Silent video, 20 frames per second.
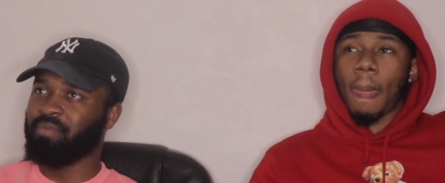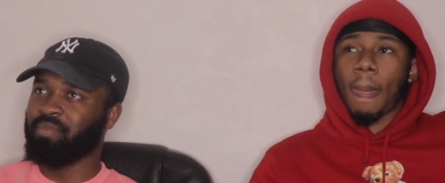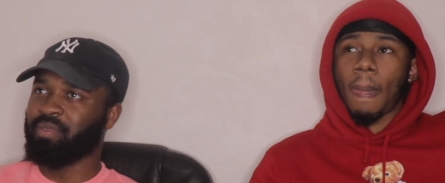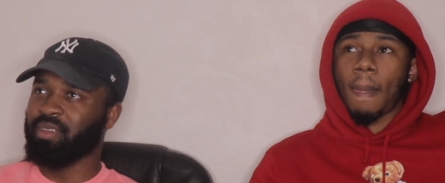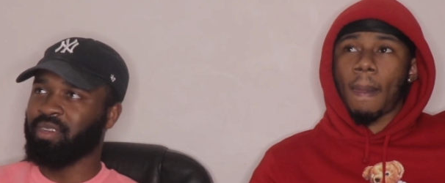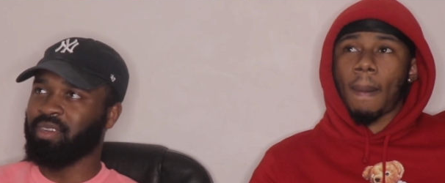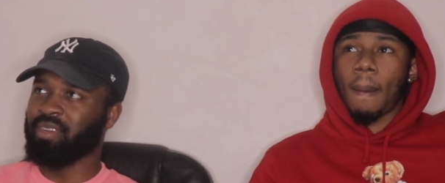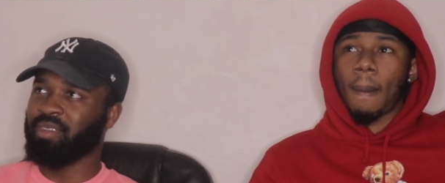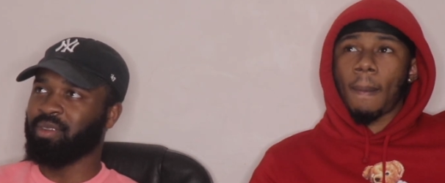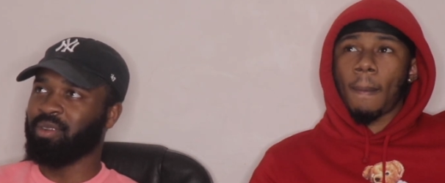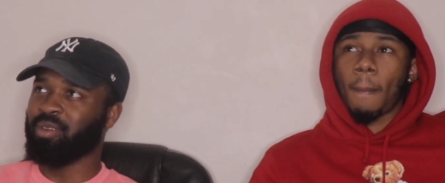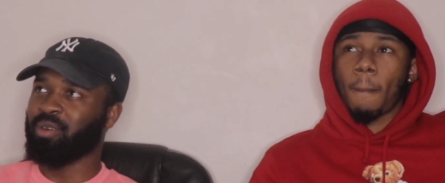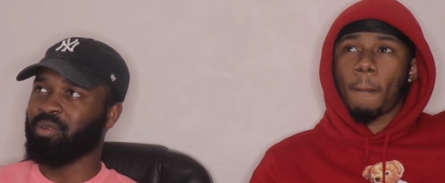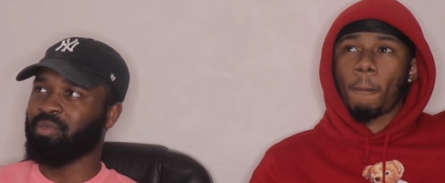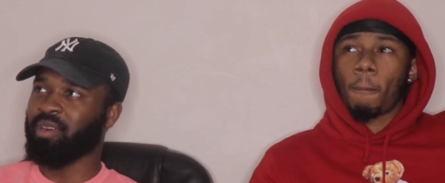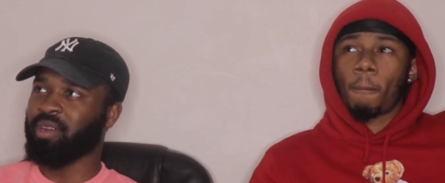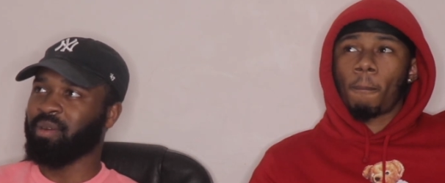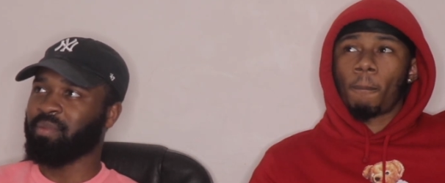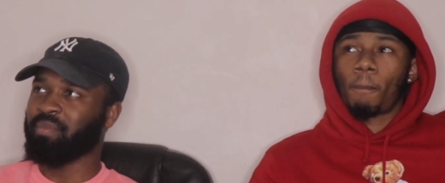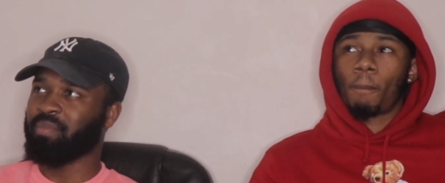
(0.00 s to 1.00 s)
Speaker 1: politically
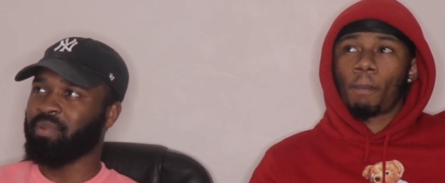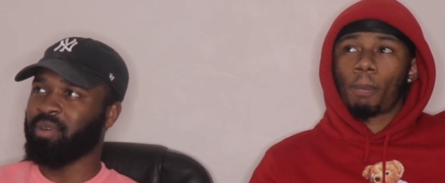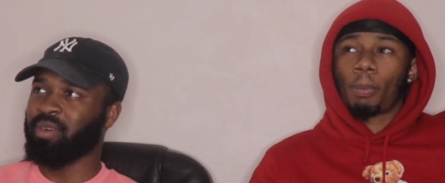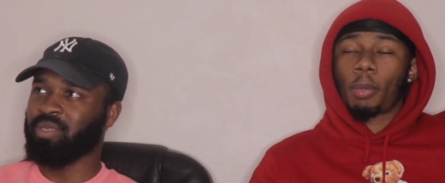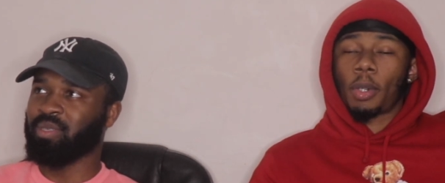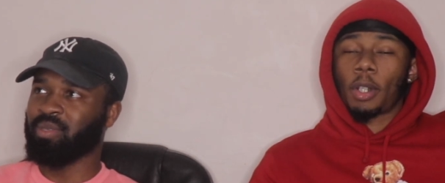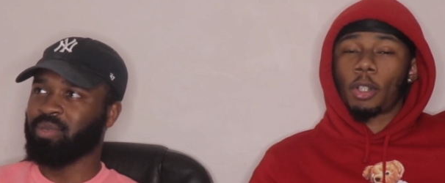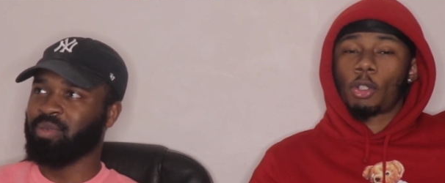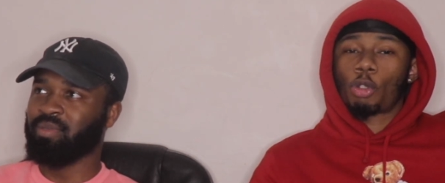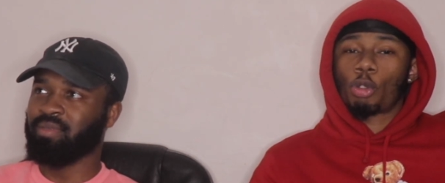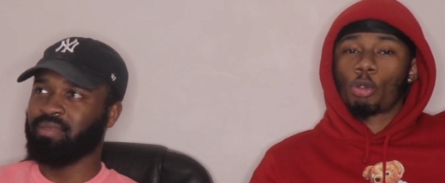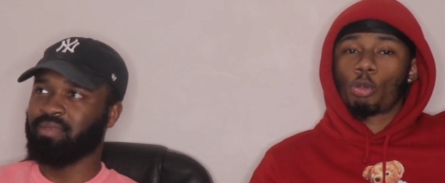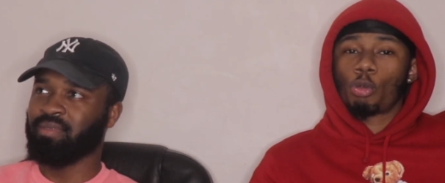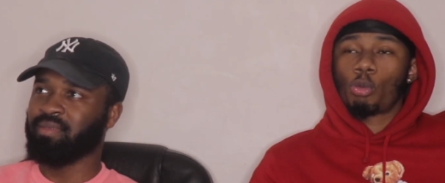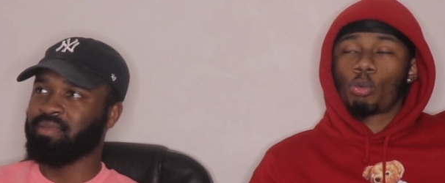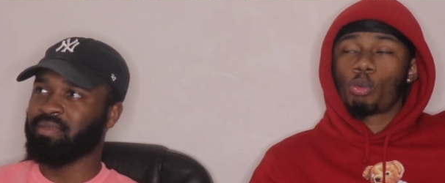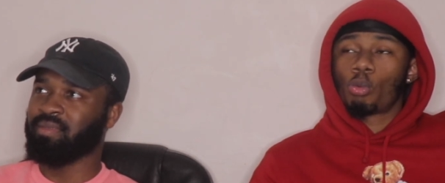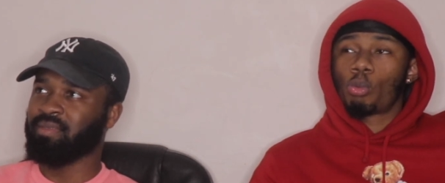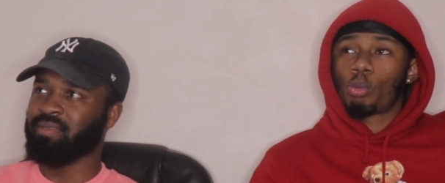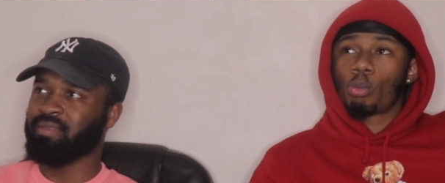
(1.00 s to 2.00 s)
correct part, part two.
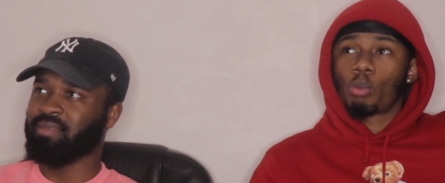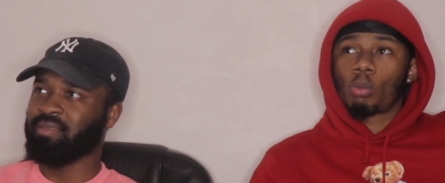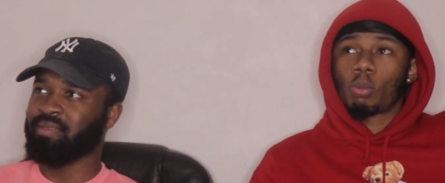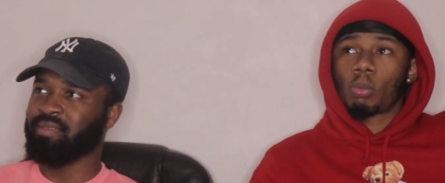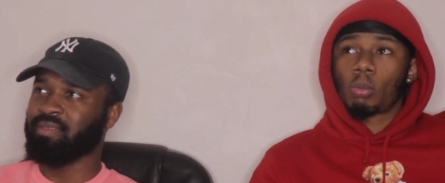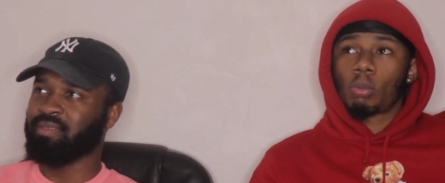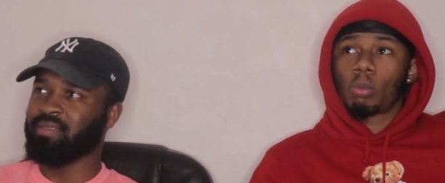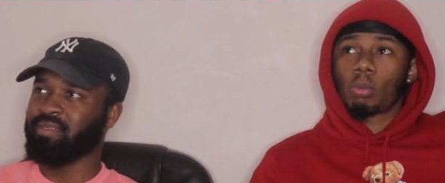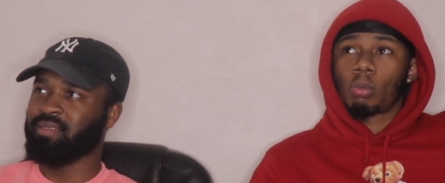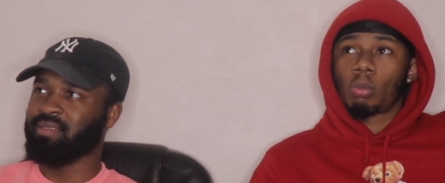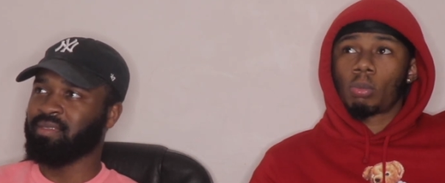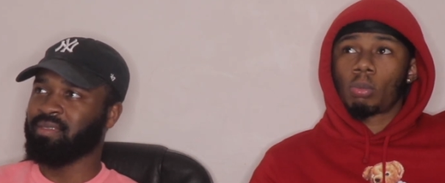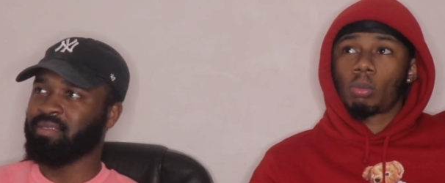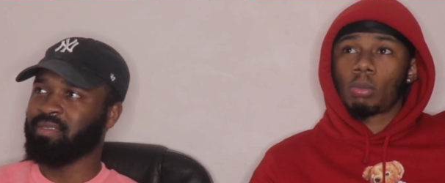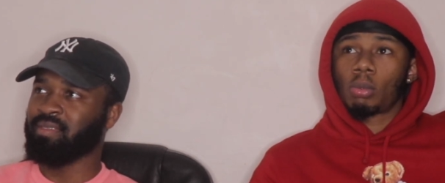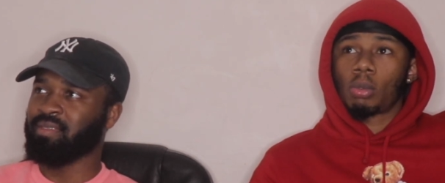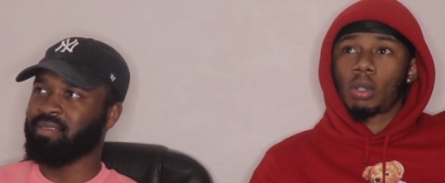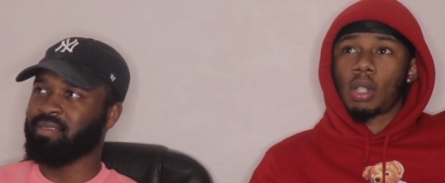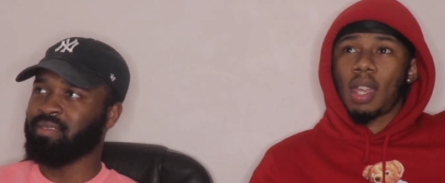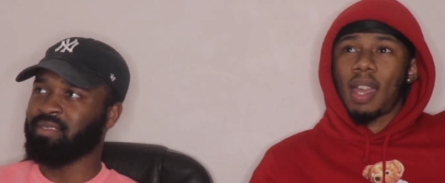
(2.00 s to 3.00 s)

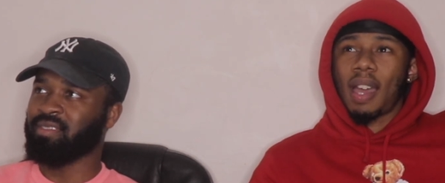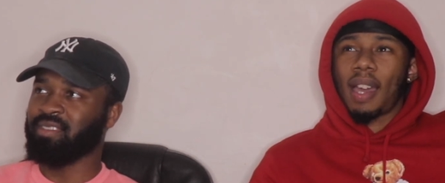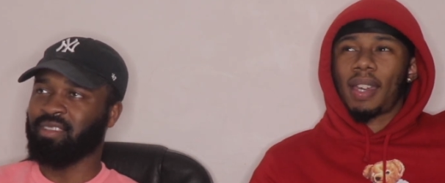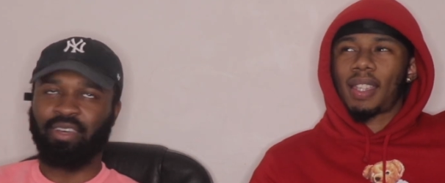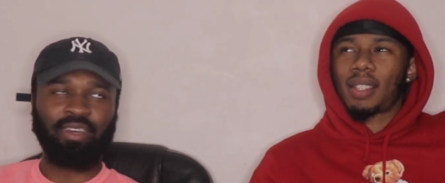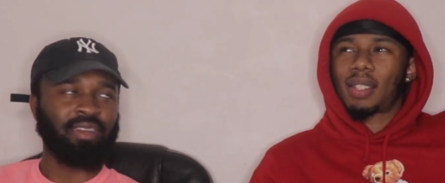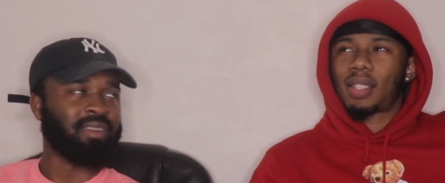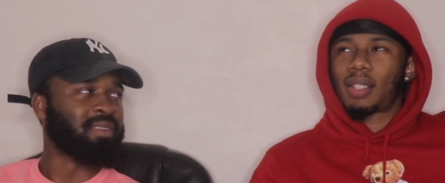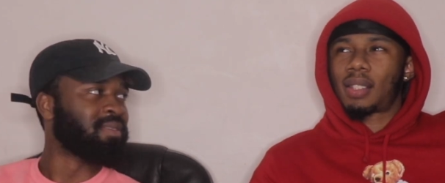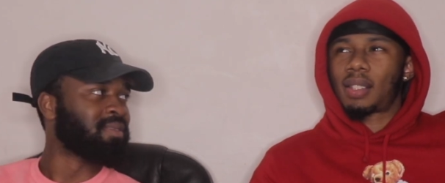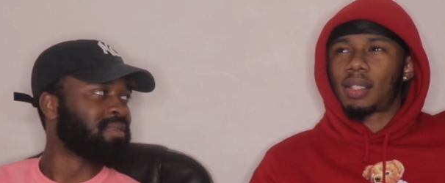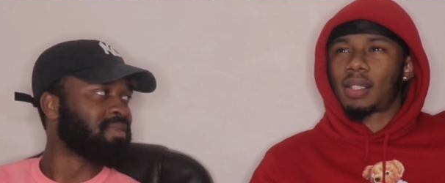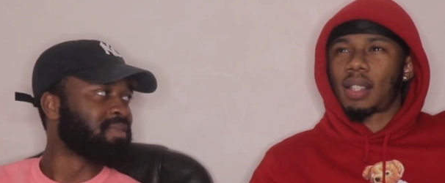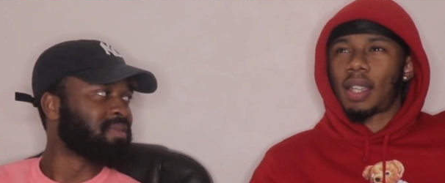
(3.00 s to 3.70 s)
I guess this